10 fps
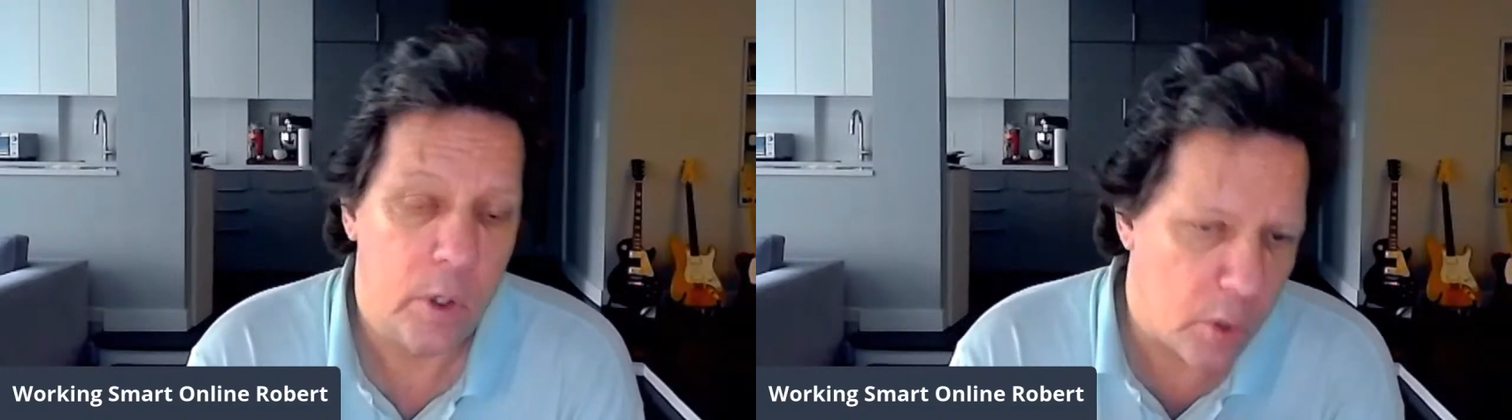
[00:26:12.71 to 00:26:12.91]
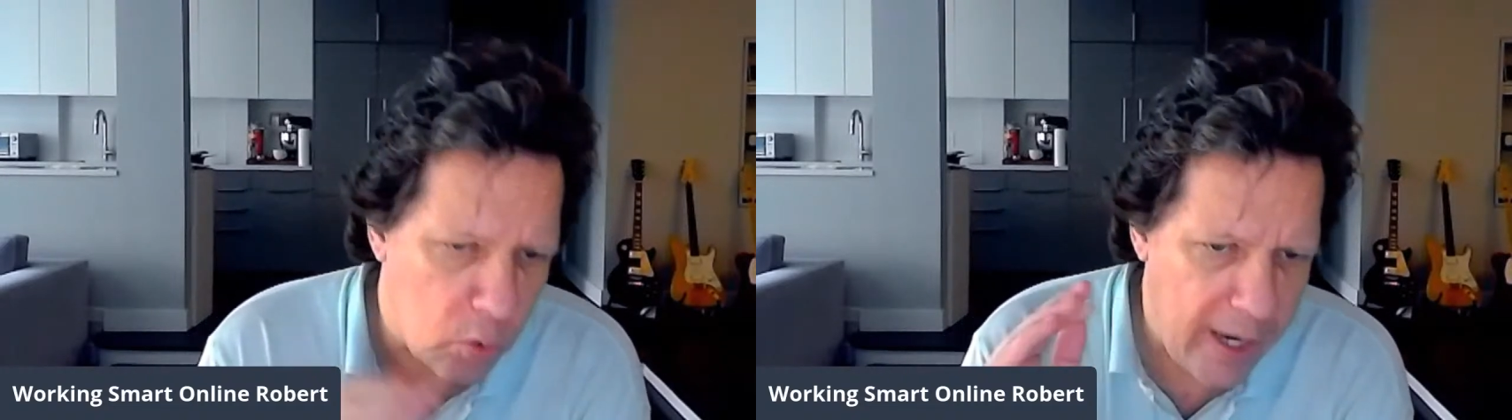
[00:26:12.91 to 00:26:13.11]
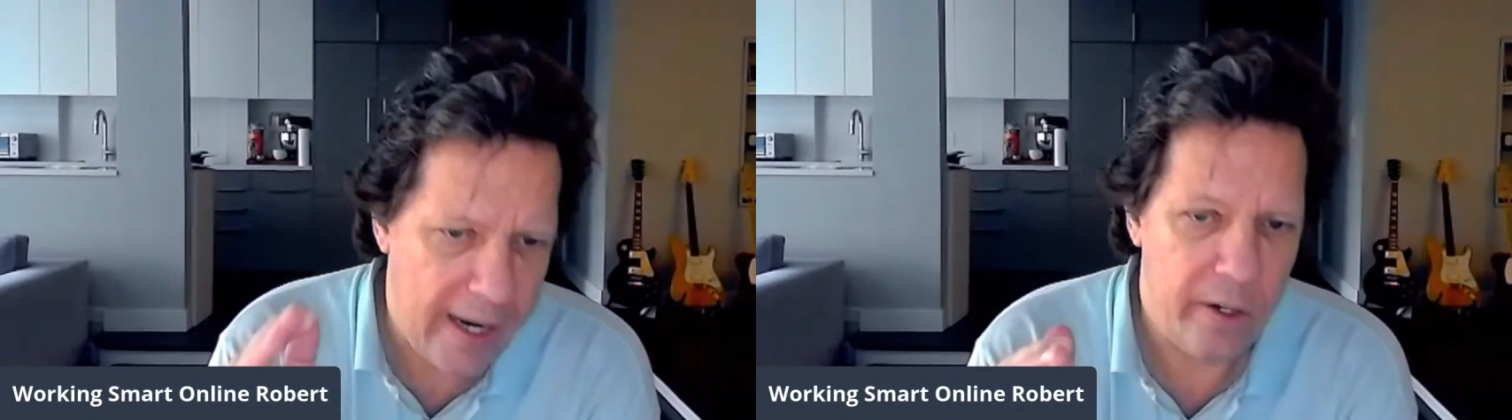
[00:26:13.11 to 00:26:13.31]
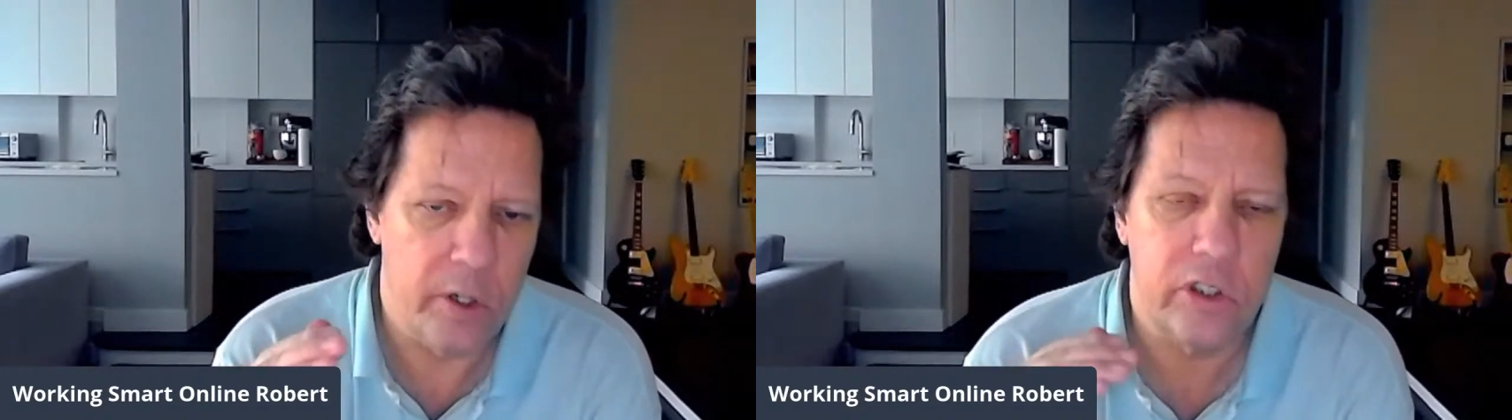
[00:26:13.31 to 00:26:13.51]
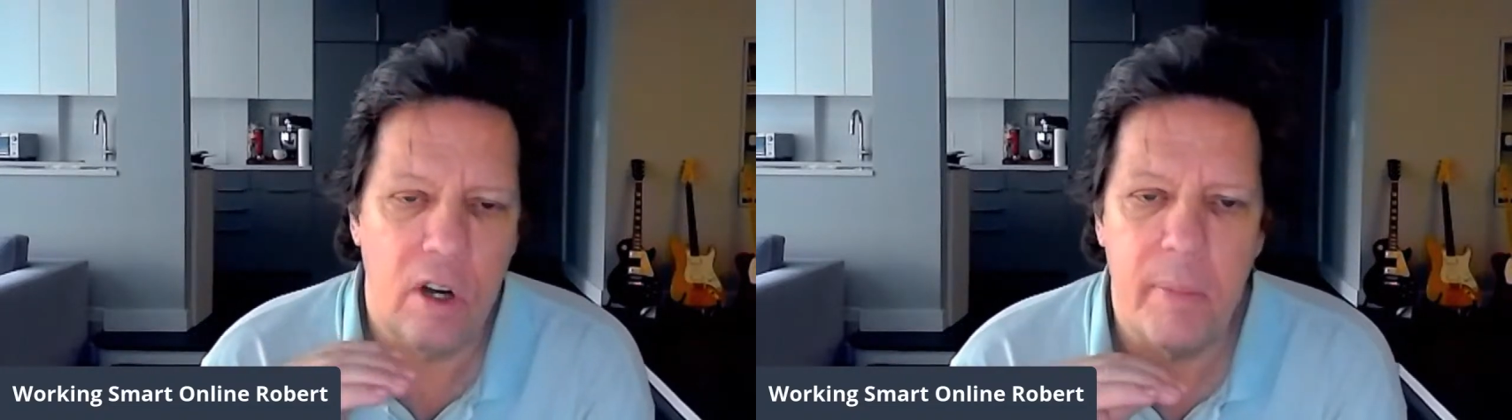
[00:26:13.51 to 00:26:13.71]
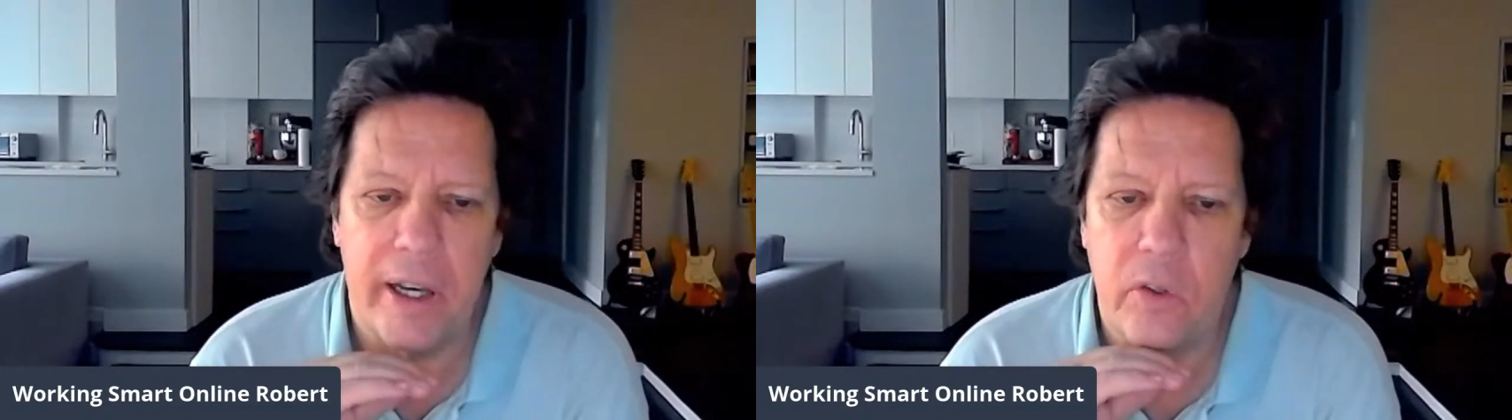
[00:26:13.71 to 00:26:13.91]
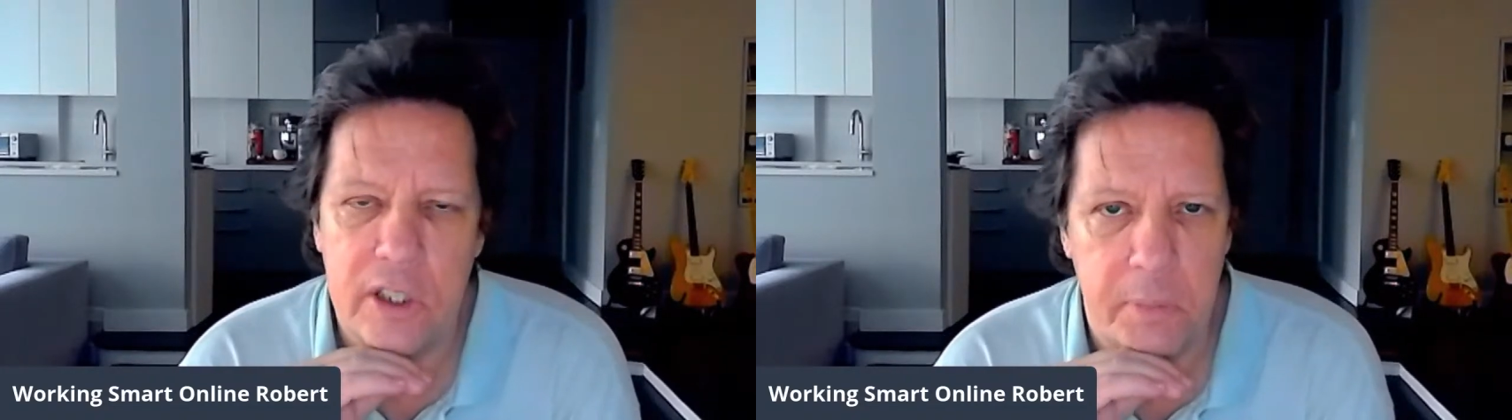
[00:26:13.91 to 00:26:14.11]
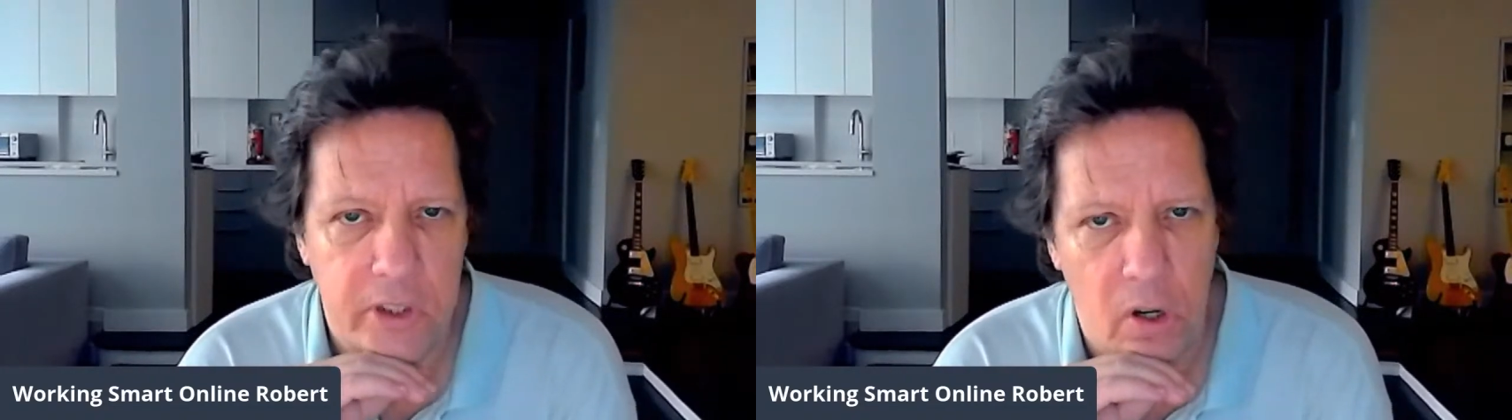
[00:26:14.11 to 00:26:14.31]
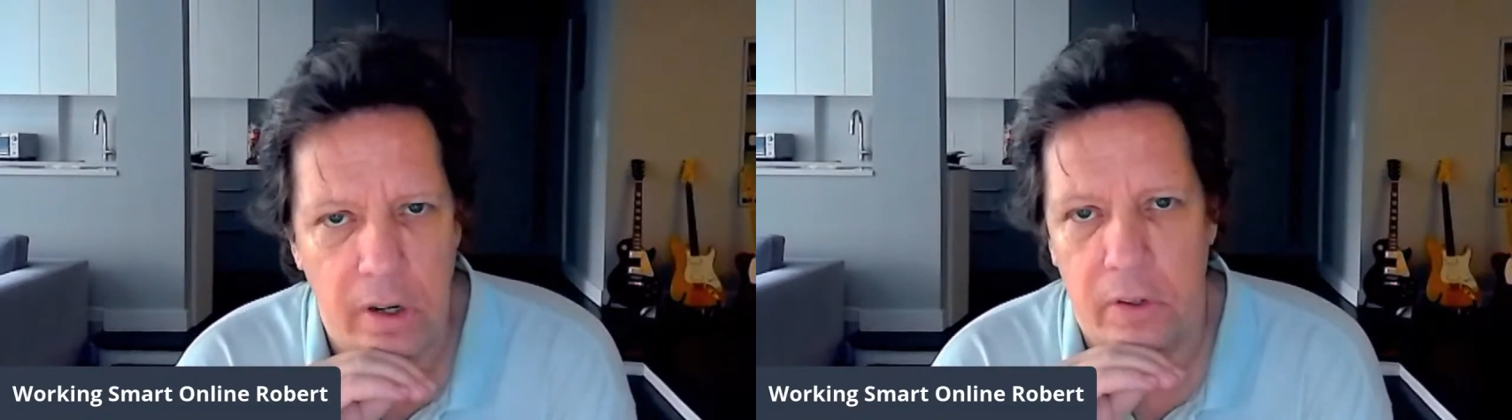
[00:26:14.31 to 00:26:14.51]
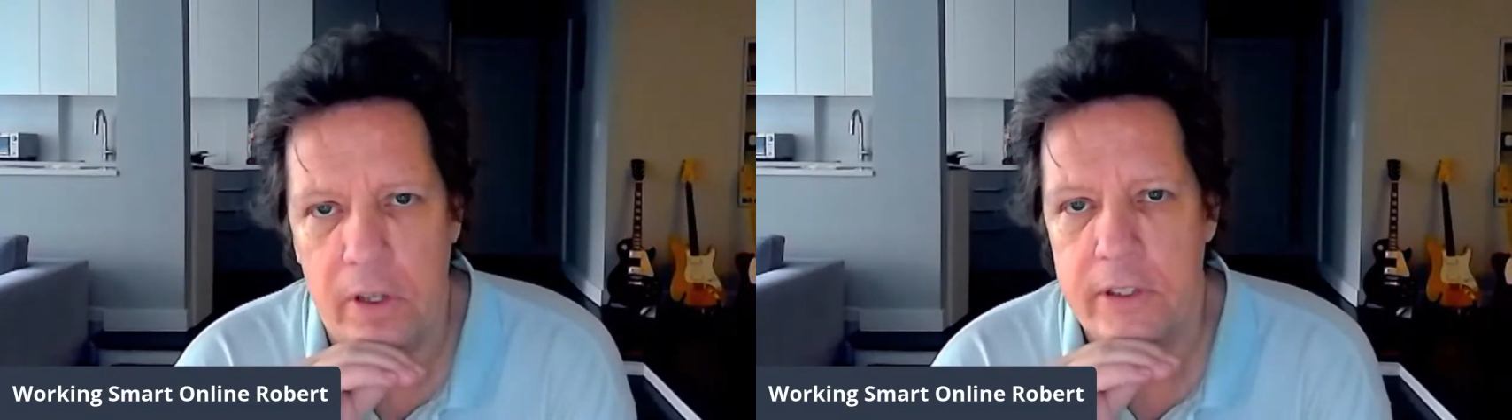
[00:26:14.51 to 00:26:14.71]
Great, you're still on my Christmas
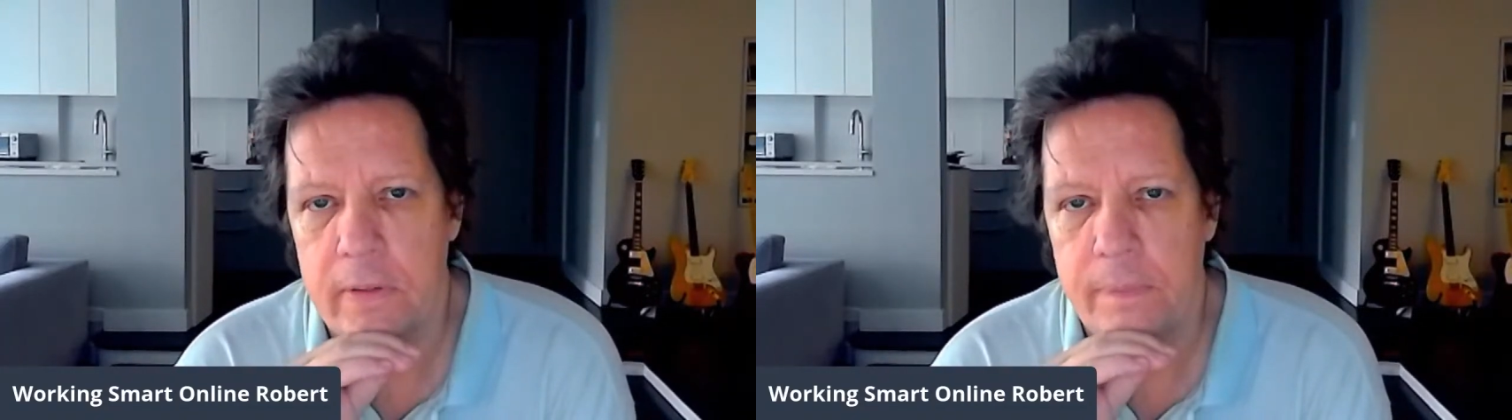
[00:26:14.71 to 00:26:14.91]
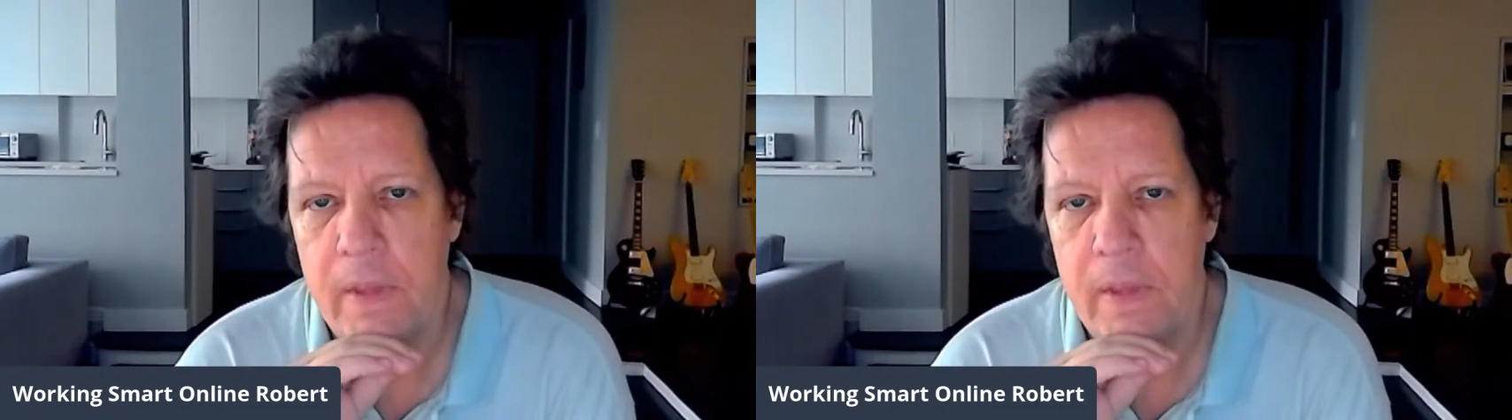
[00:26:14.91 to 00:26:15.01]
card list.